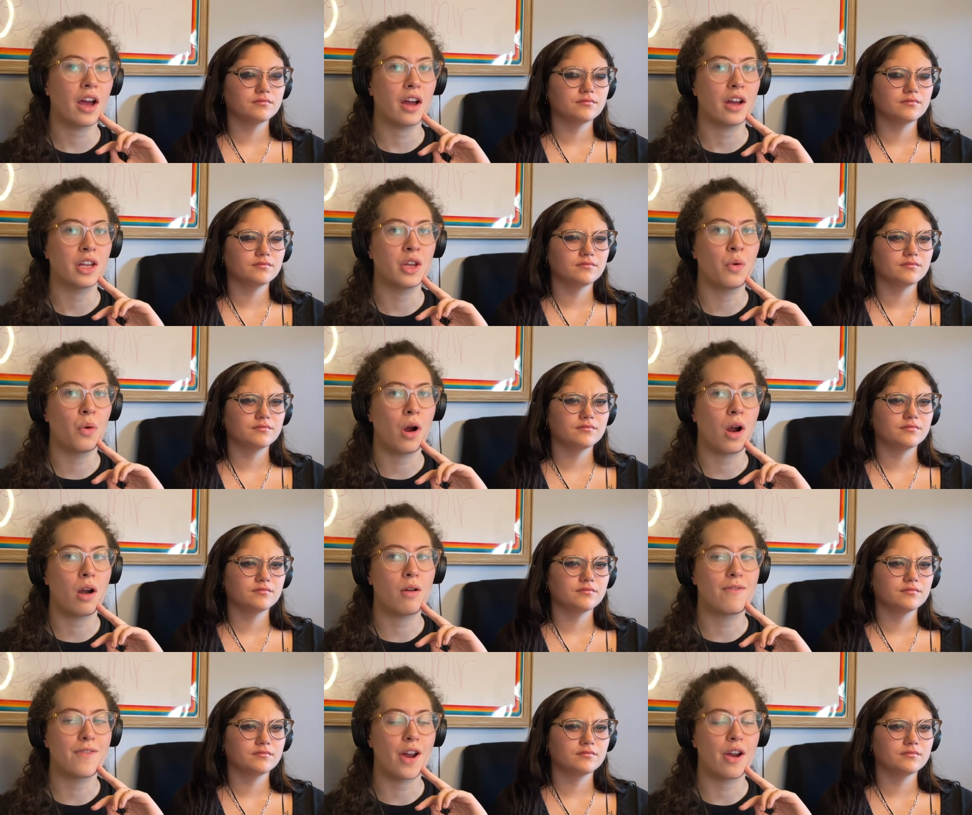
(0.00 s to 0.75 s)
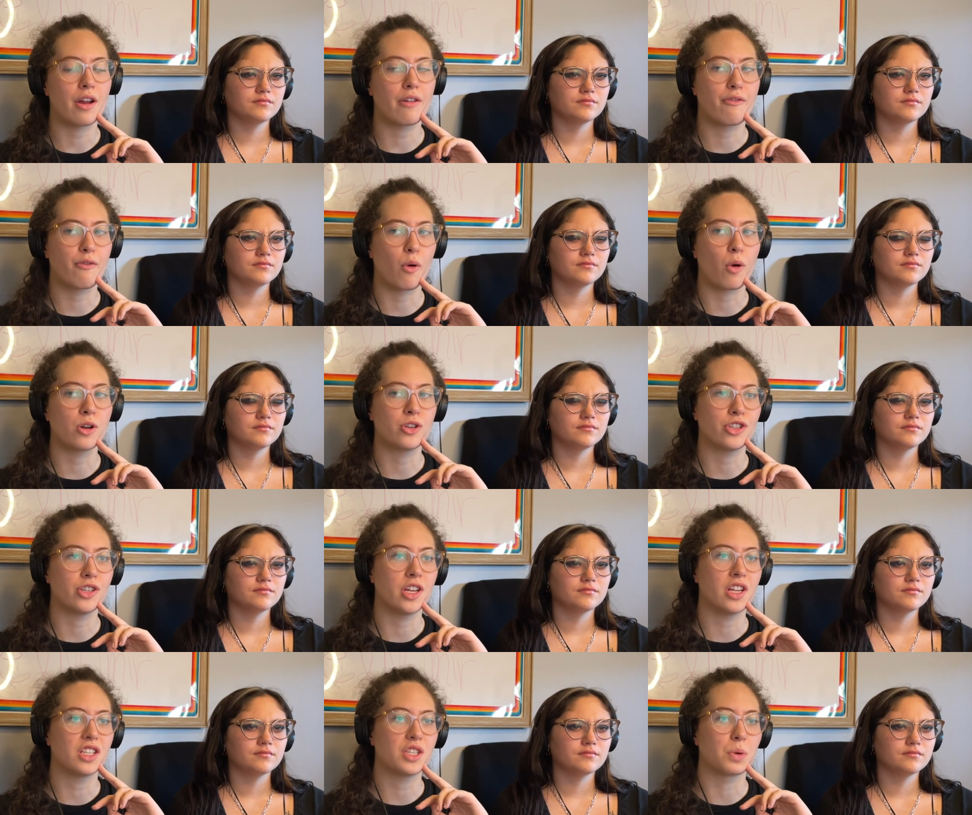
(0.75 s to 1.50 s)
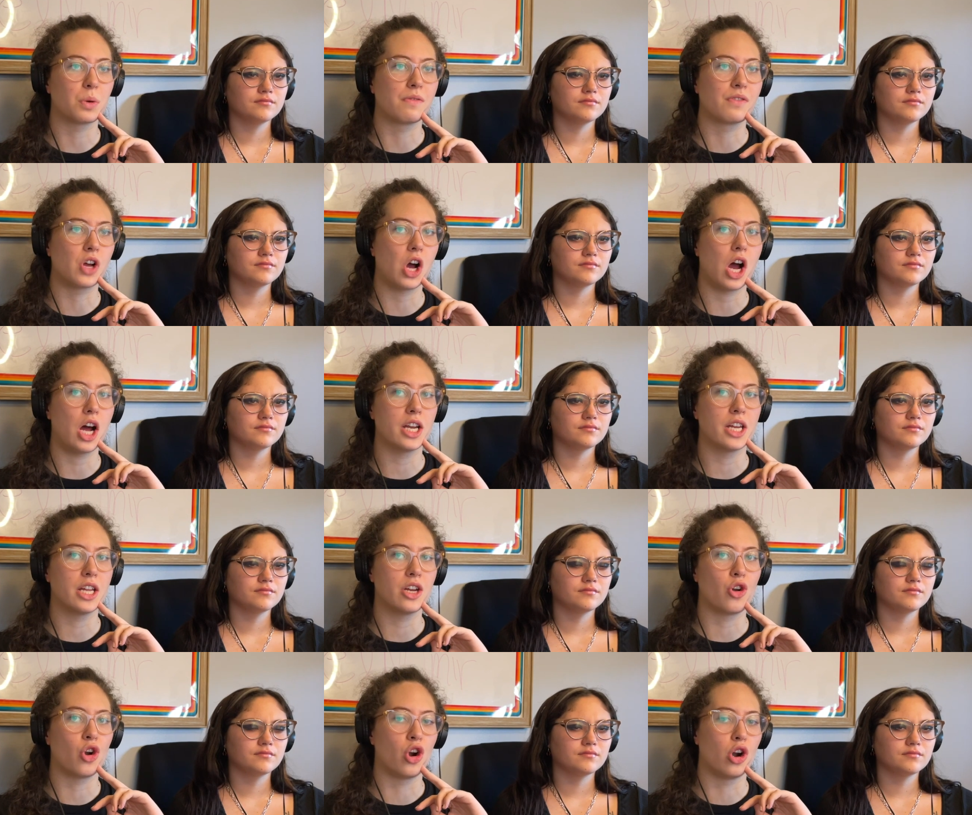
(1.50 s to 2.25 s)
Speaker 1: Yeah, you are very fortunate to have
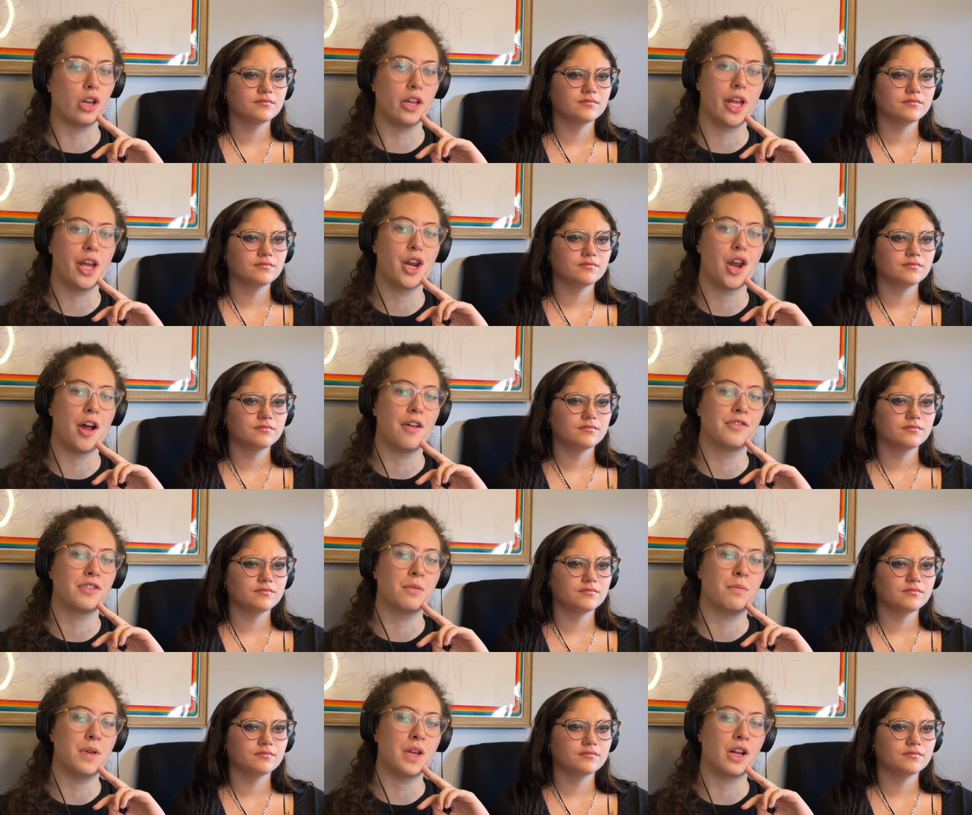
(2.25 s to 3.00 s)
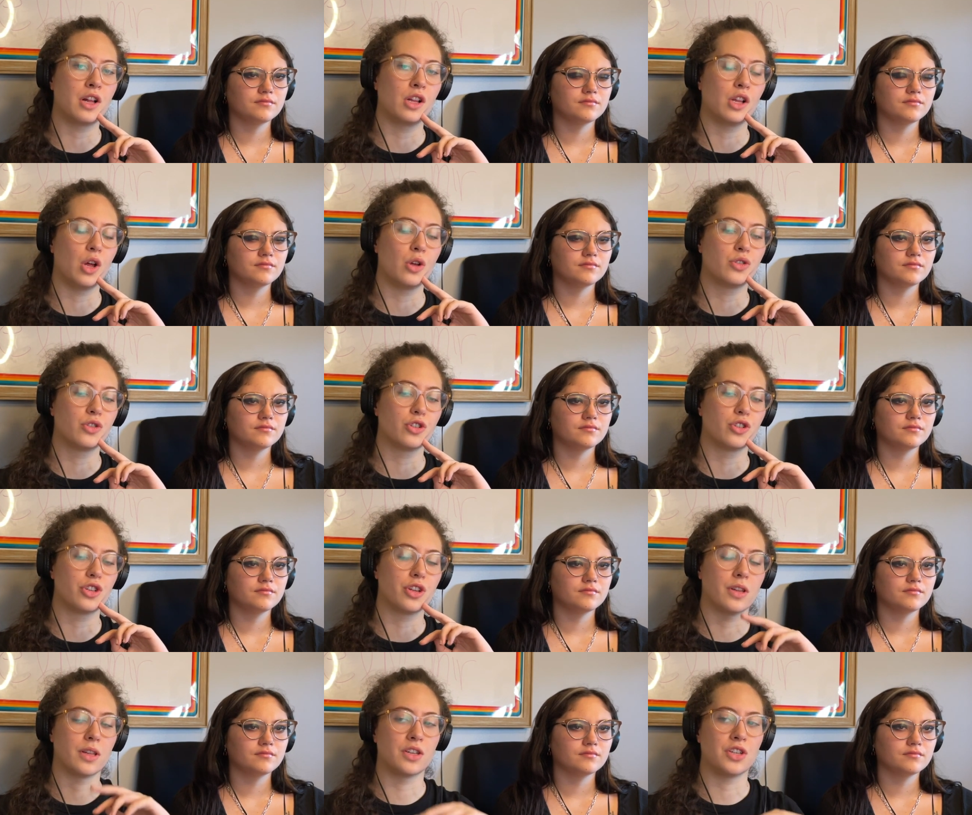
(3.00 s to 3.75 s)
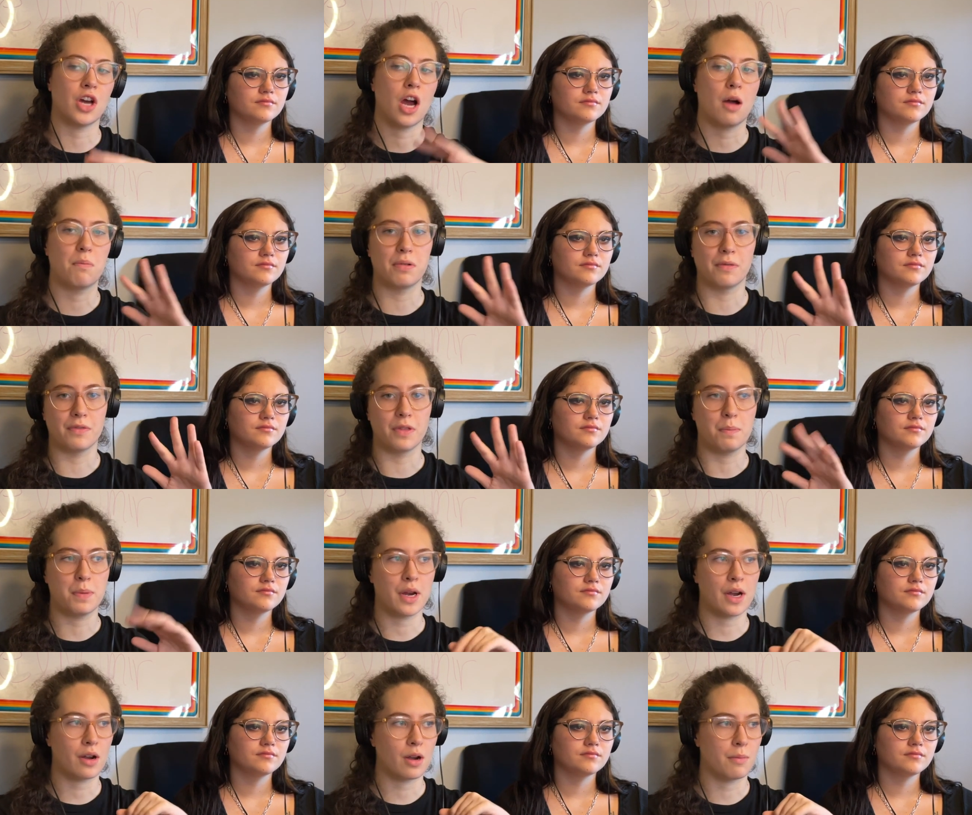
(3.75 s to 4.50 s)
gotten in early enough to be closer to the top
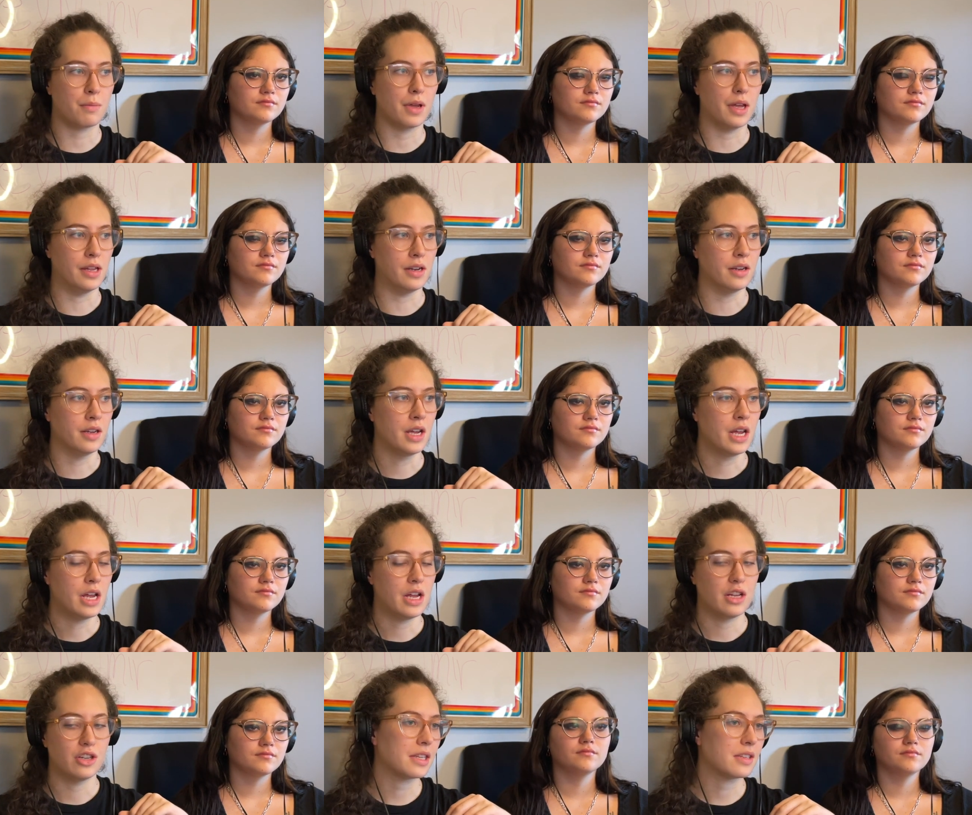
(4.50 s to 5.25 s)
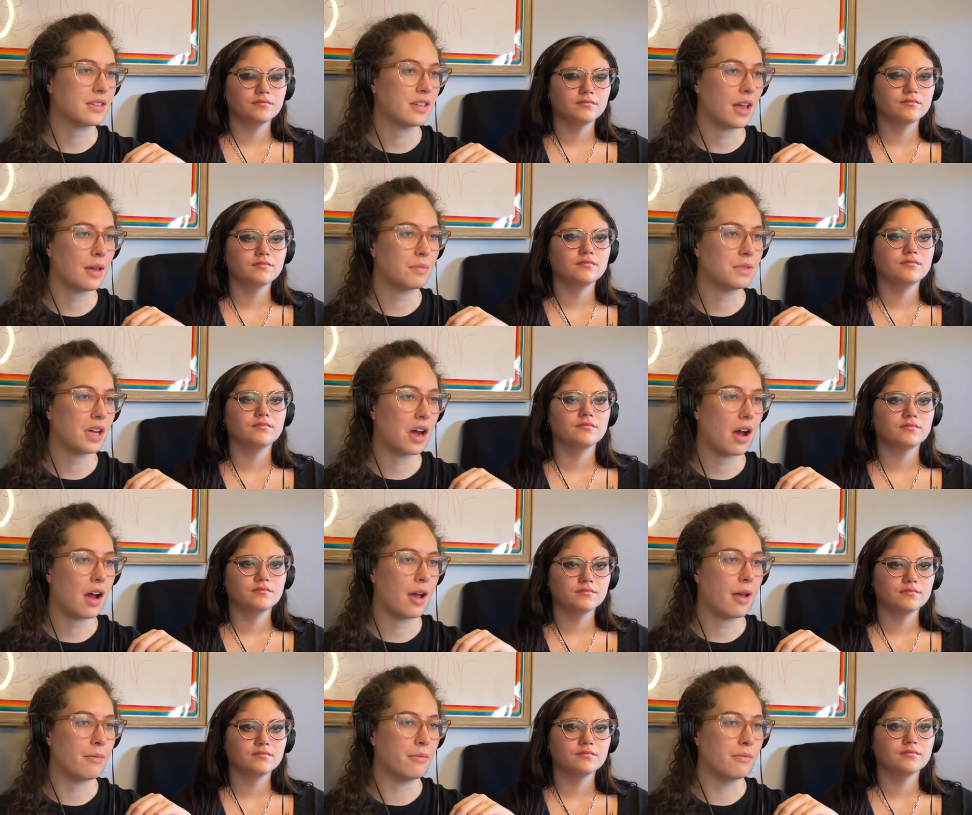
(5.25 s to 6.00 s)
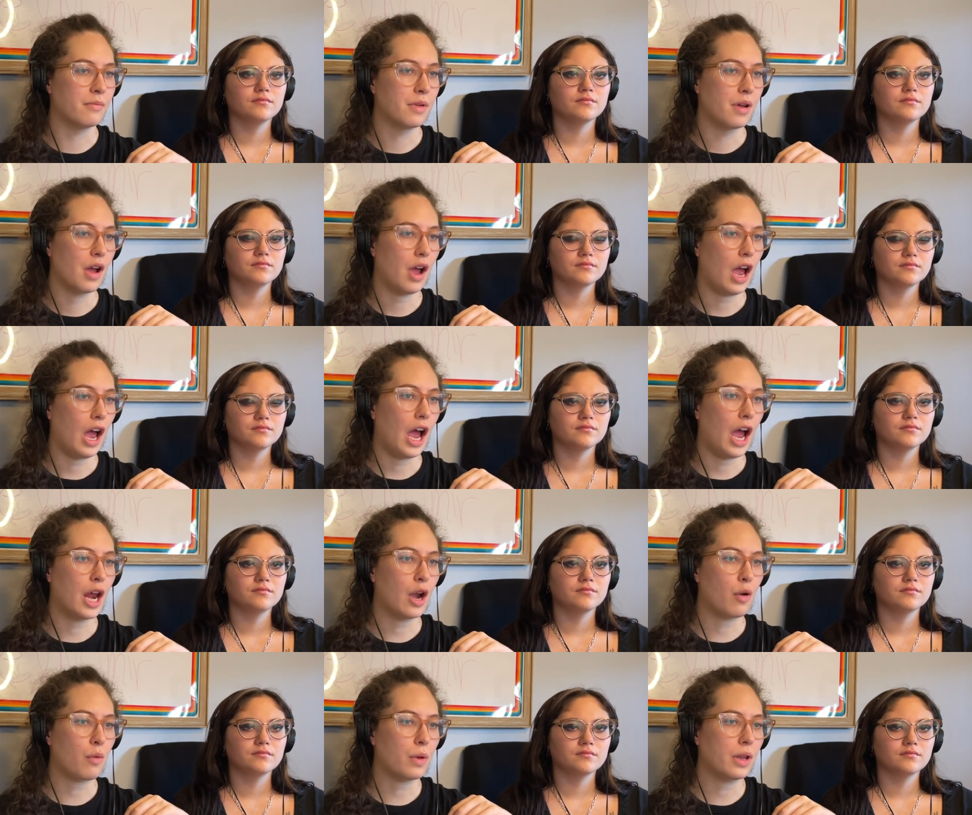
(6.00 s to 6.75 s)
of the pyramid. But at the same time,
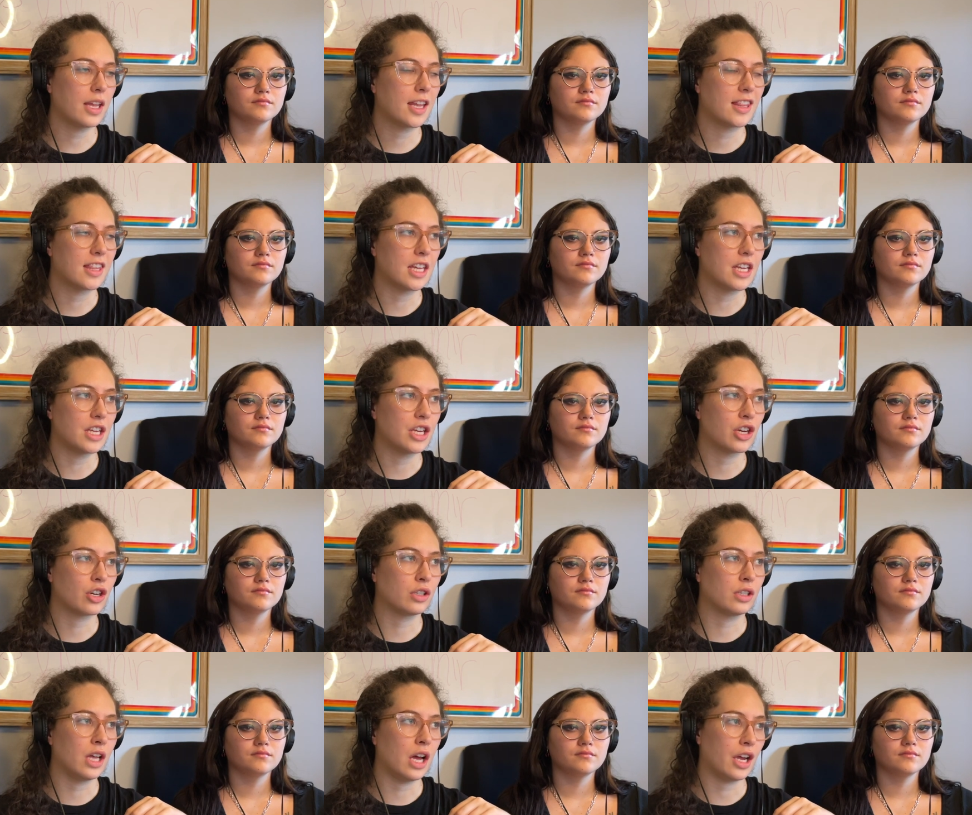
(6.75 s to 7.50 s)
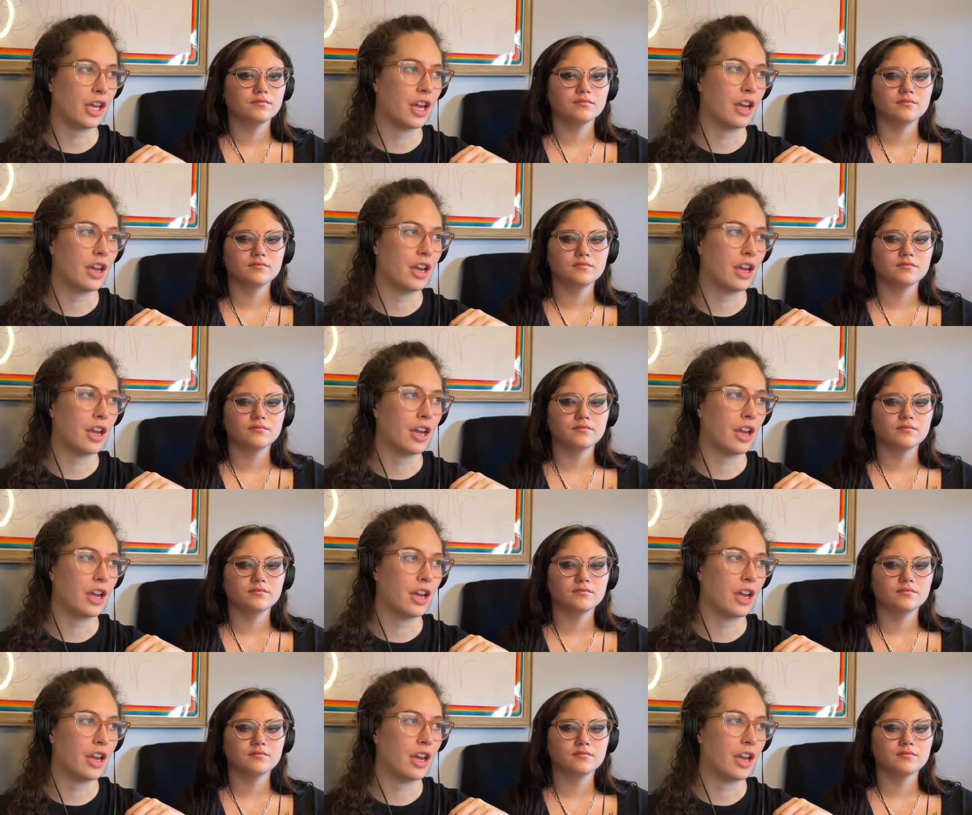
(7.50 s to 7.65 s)
I don't really think you're